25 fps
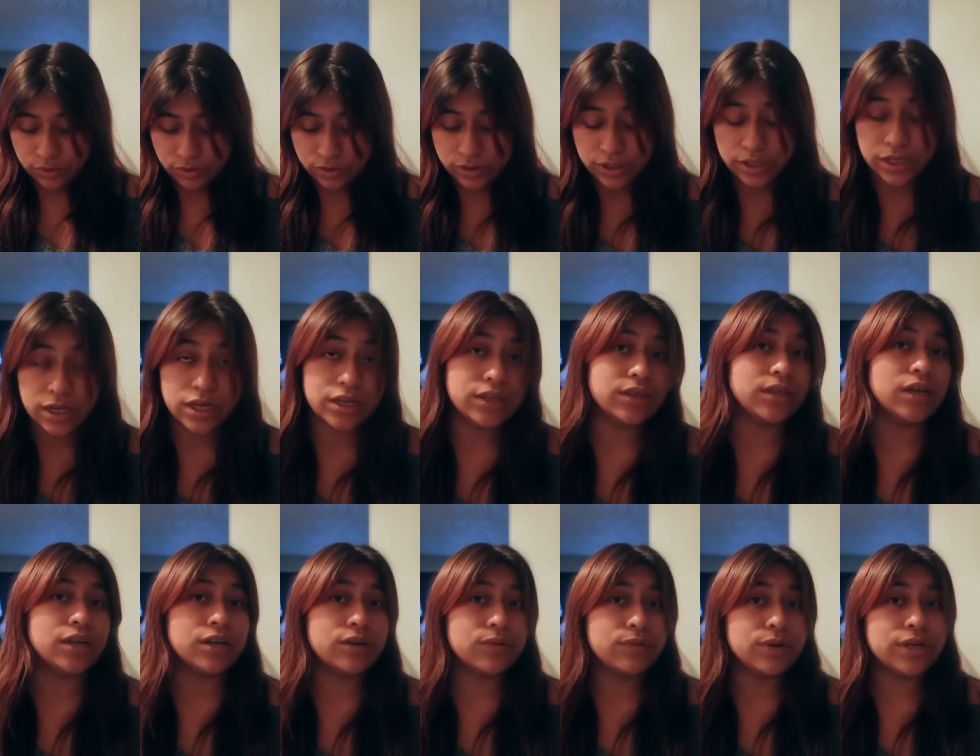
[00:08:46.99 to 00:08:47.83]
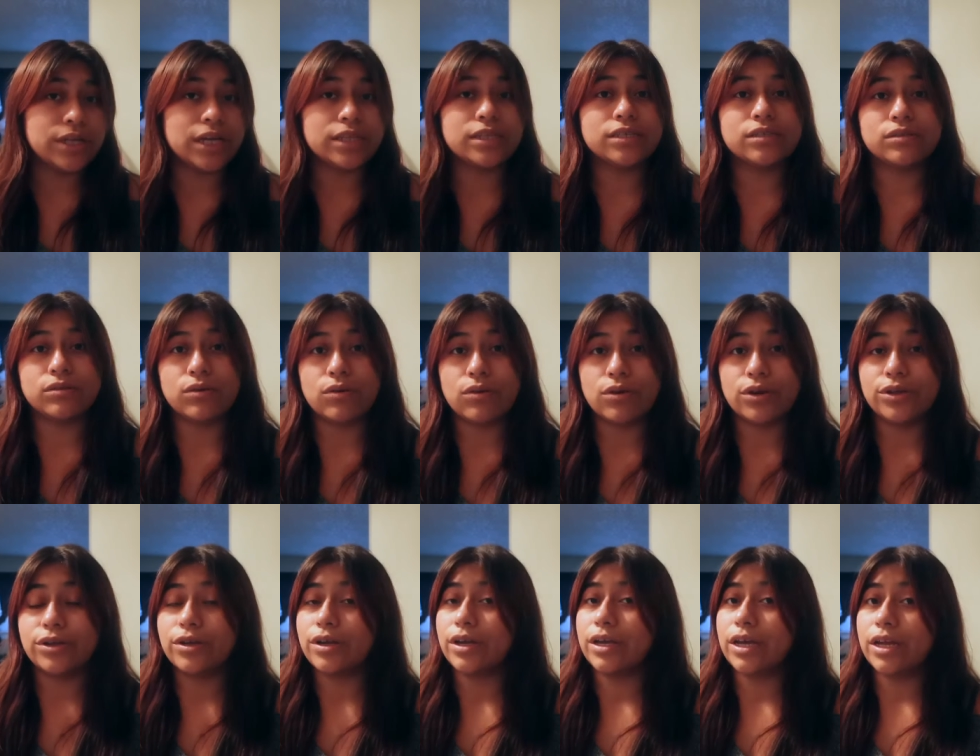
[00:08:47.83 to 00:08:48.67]
You could get another one at the store,
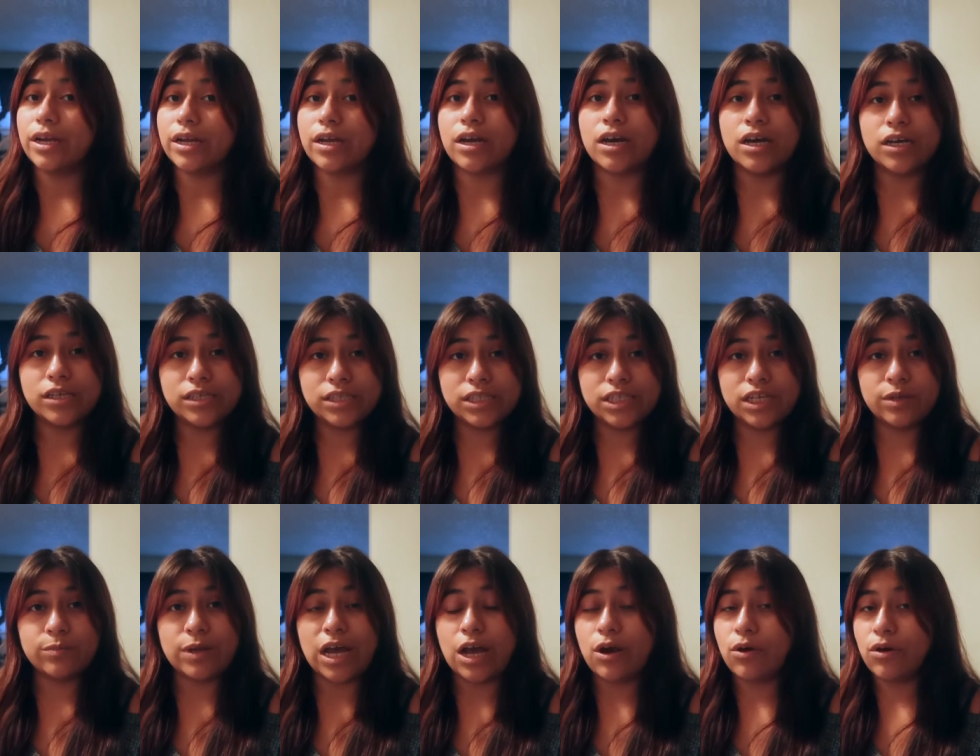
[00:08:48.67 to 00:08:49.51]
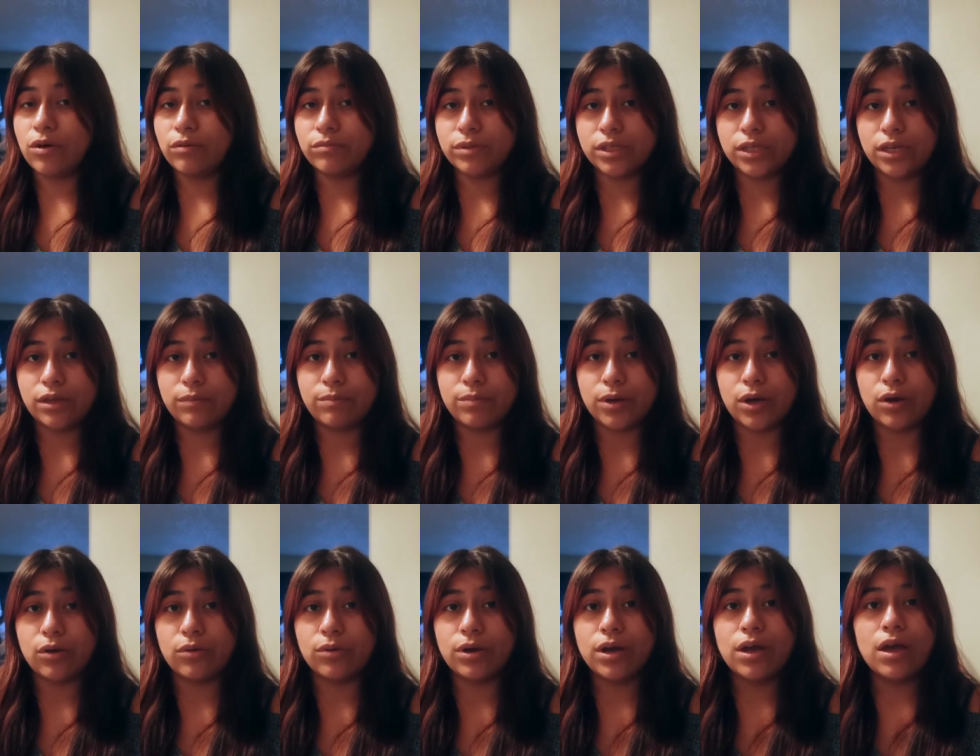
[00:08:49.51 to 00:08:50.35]
you could get it custom at Home
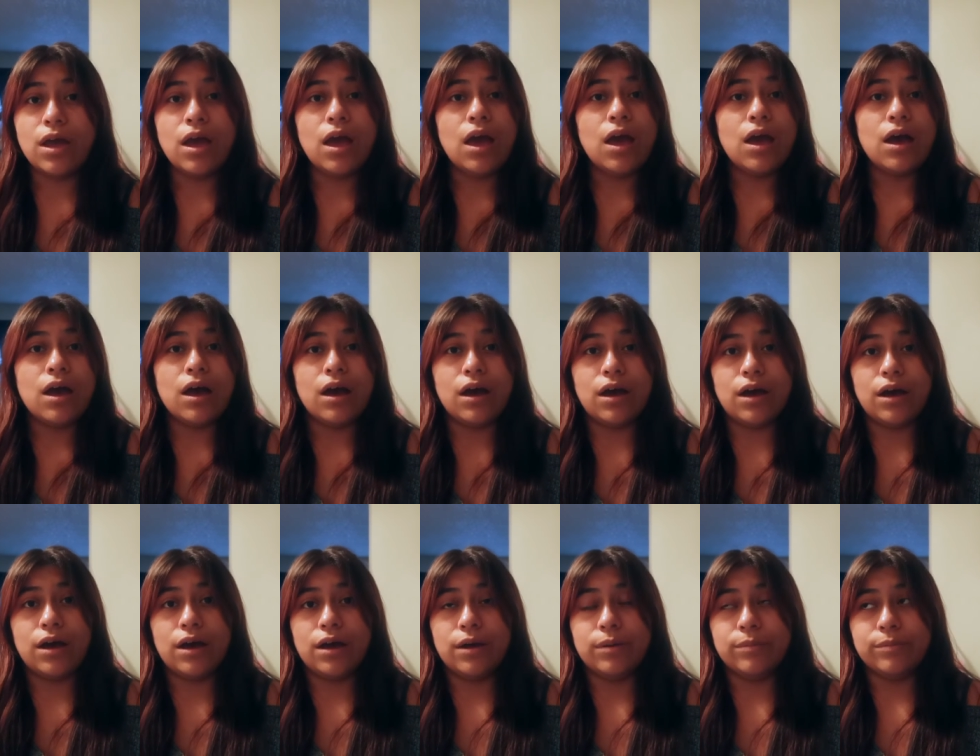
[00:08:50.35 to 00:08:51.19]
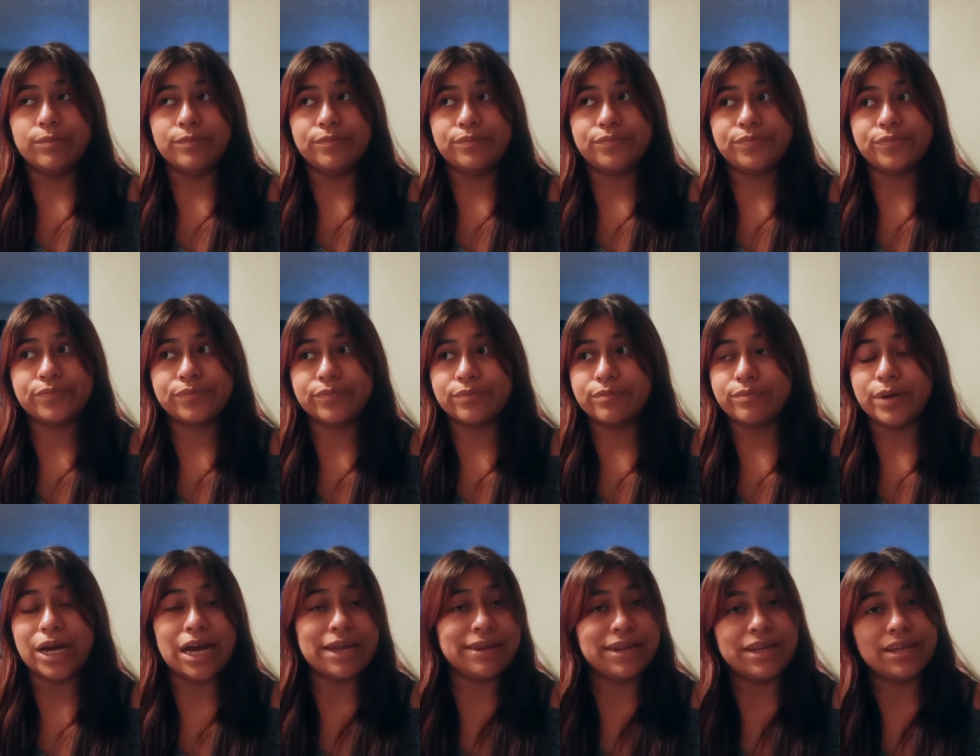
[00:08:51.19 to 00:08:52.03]
Depot,
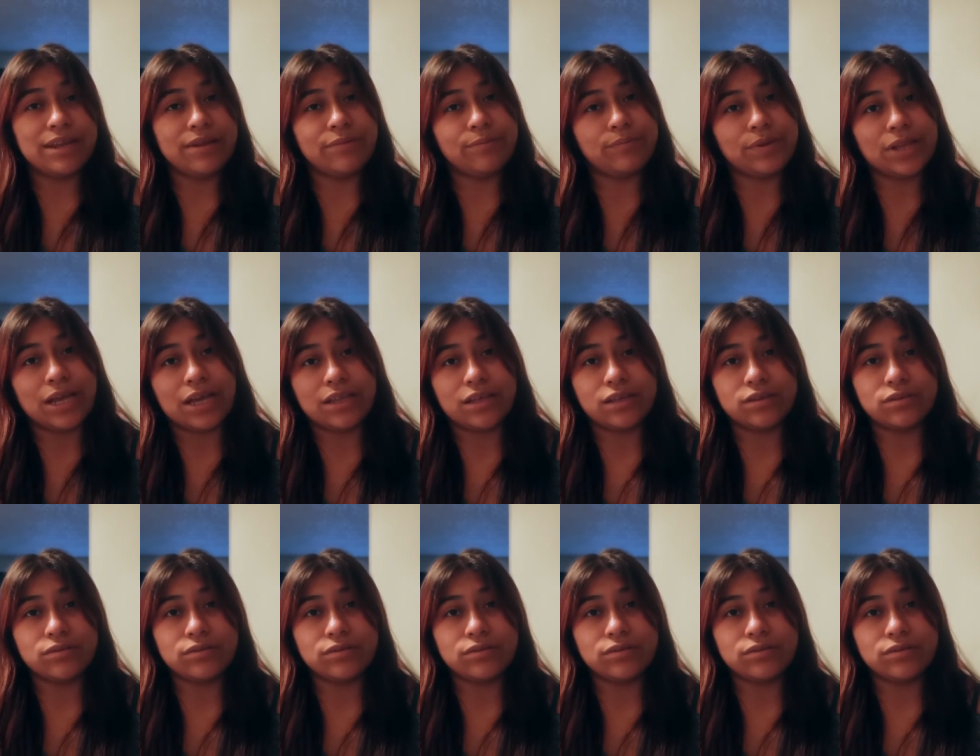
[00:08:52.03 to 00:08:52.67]
but I didn't plan on